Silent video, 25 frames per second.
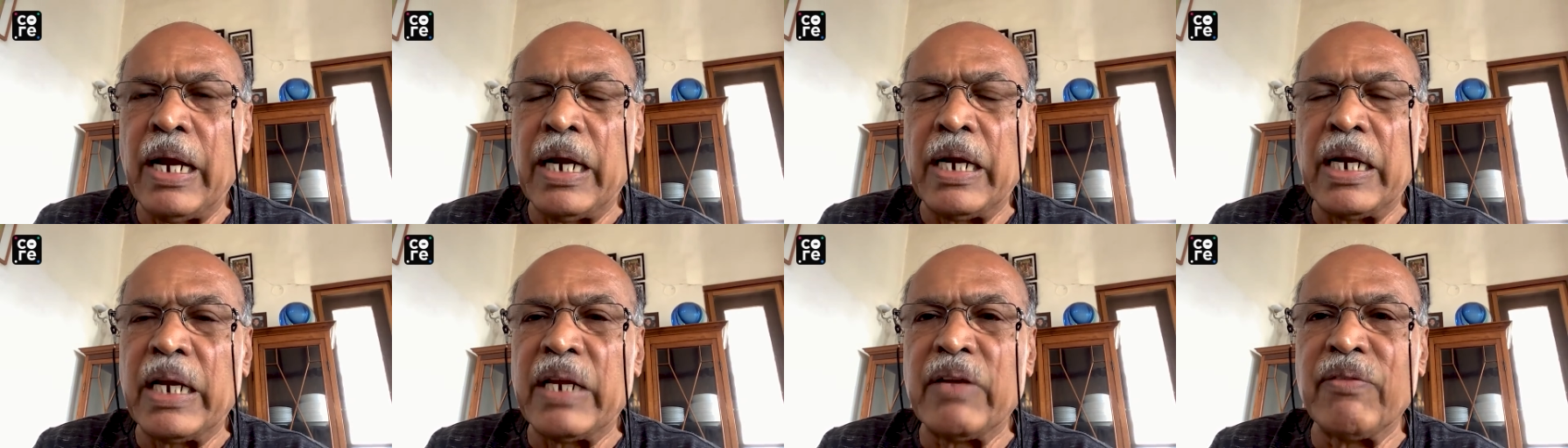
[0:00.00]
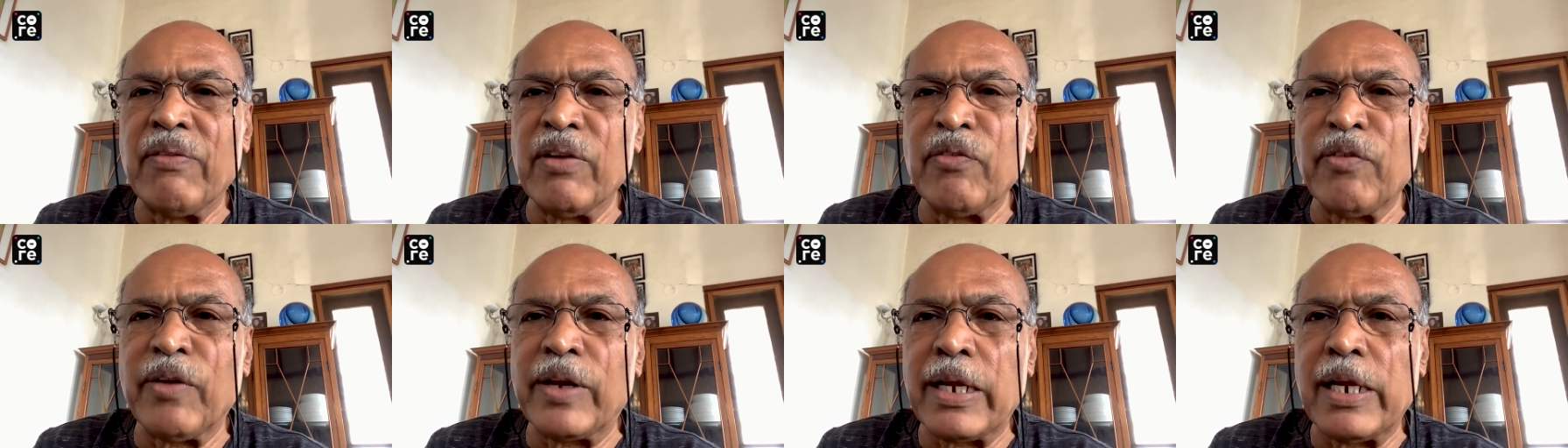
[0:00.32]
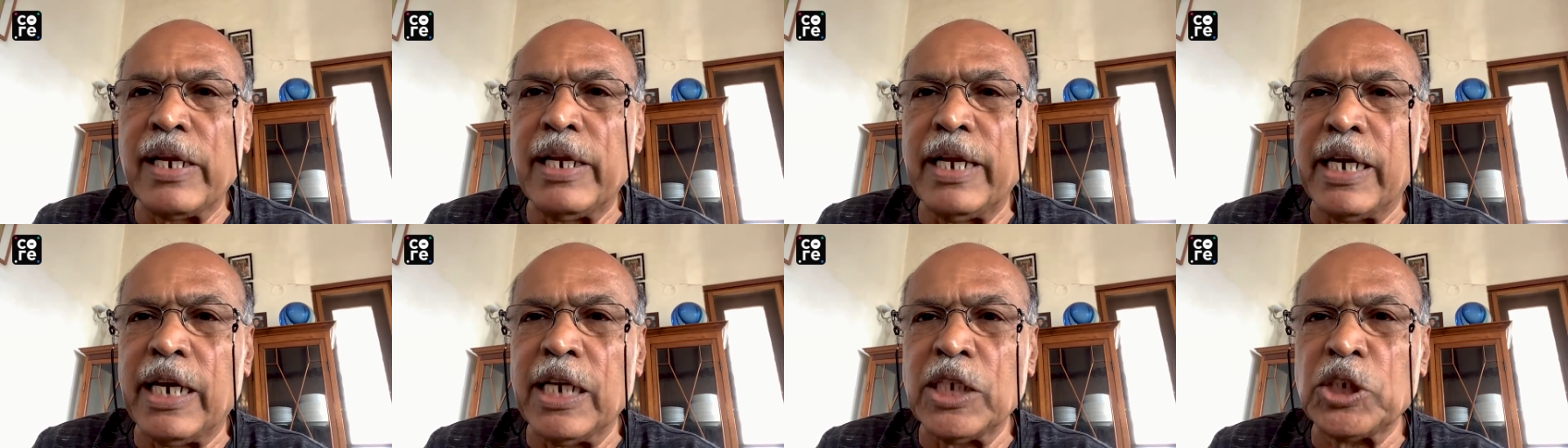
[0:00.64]
yeah, even and for a
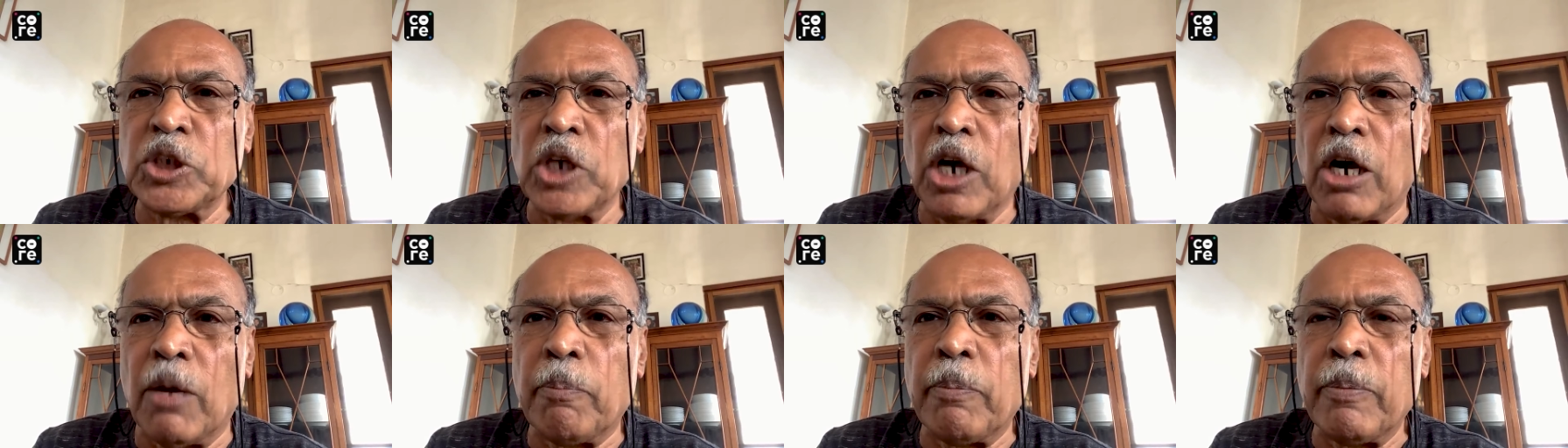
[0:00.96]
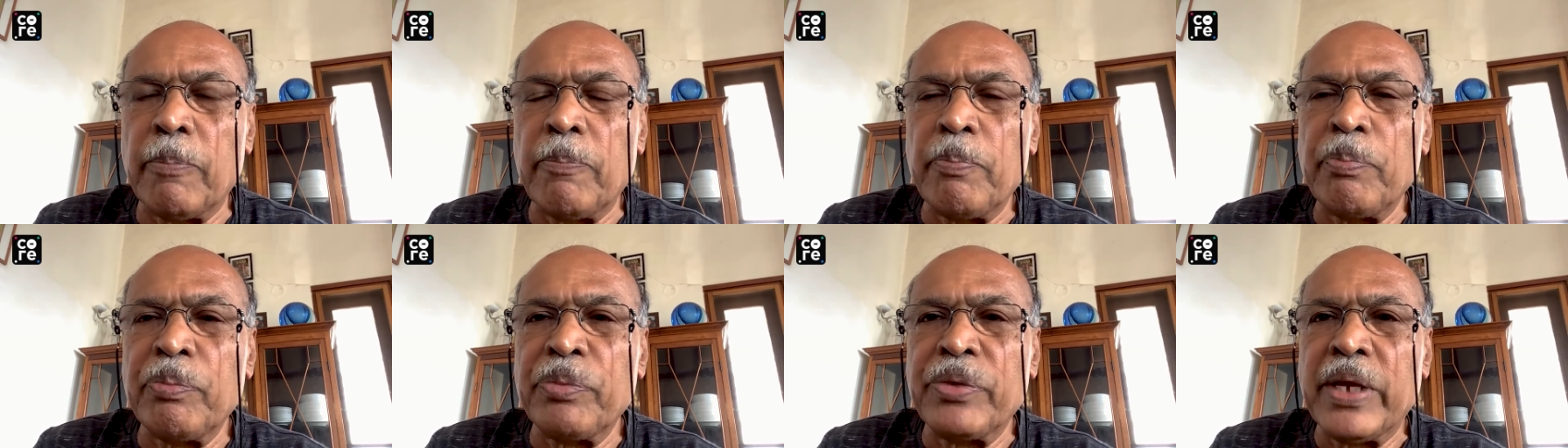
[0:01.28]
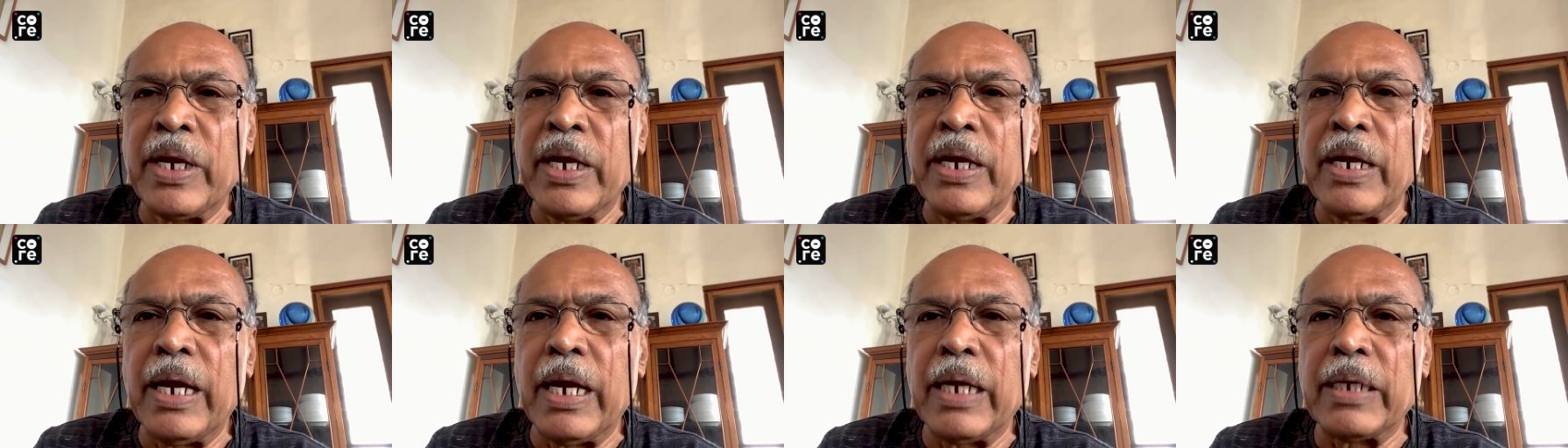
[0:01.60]
liquor shop. Yeah,
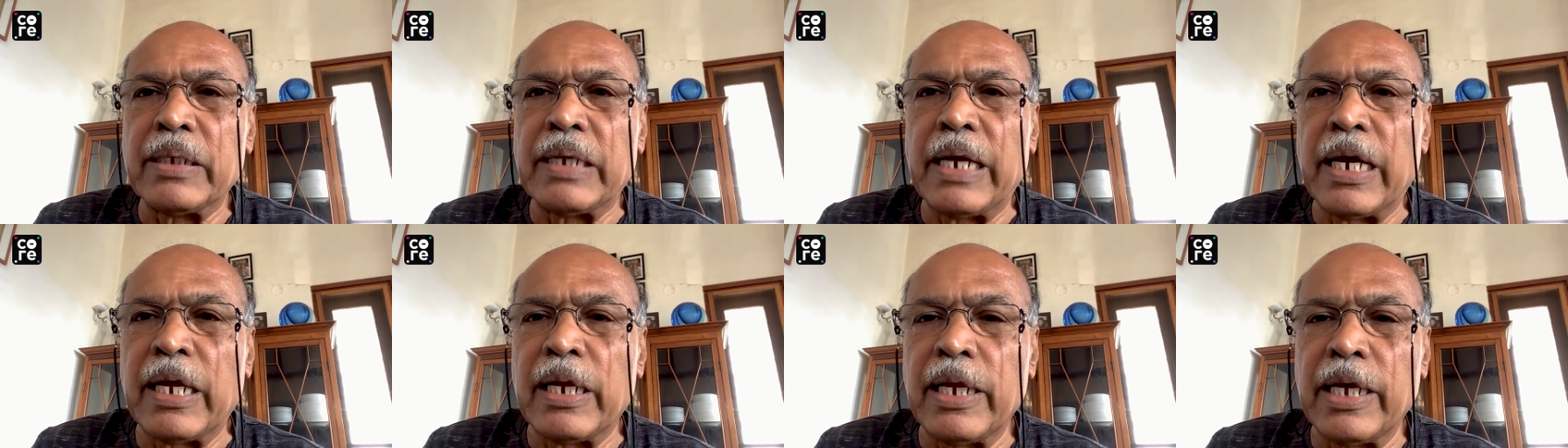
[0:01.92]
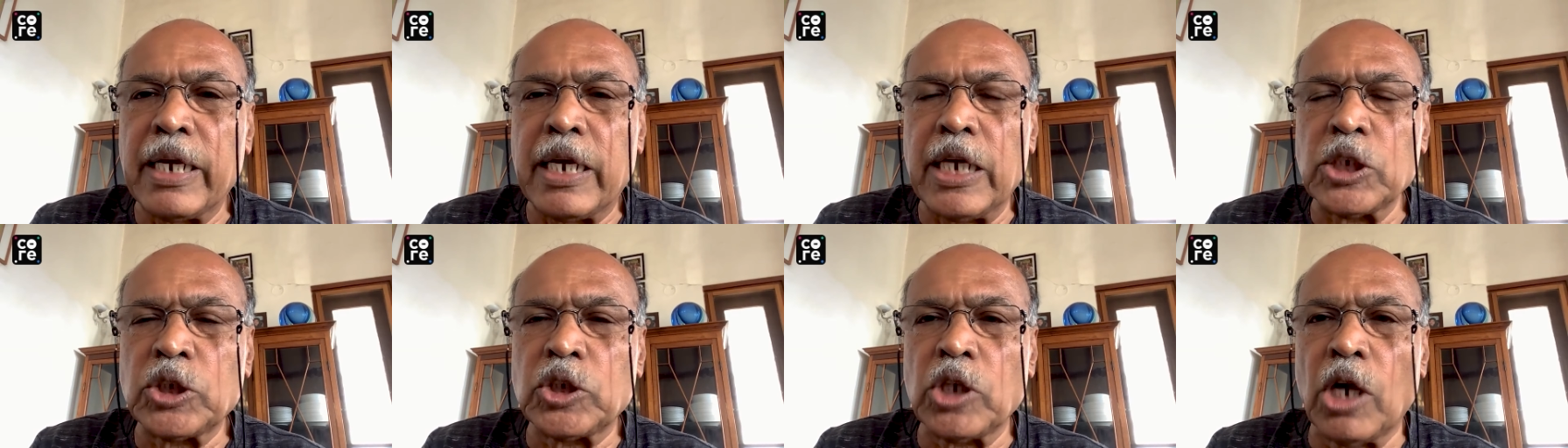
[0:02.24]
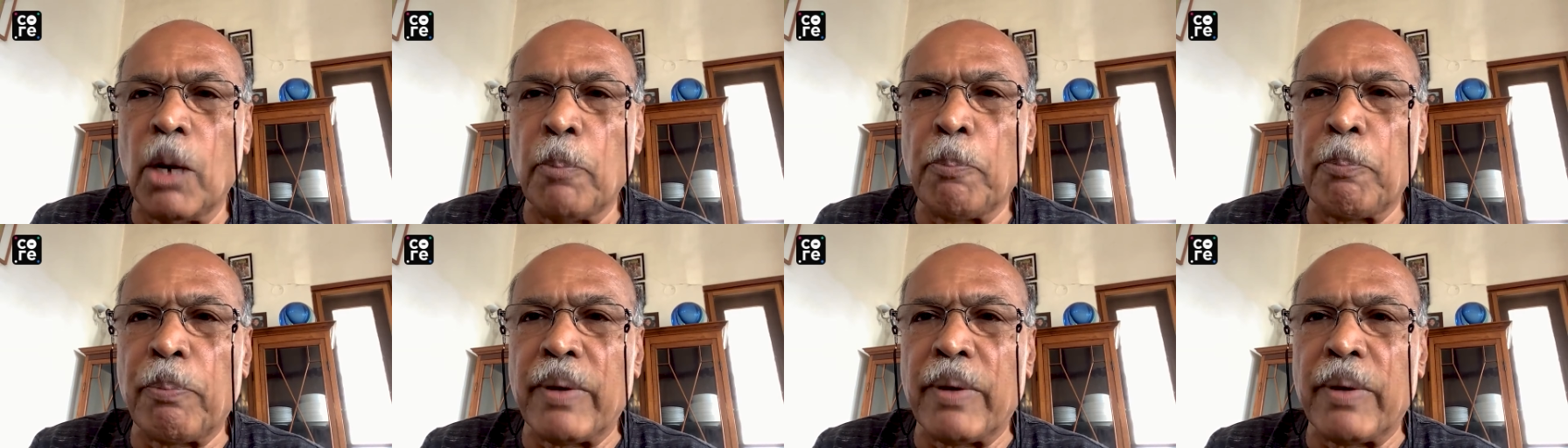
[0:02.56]
and, and you've a, written a that shop, as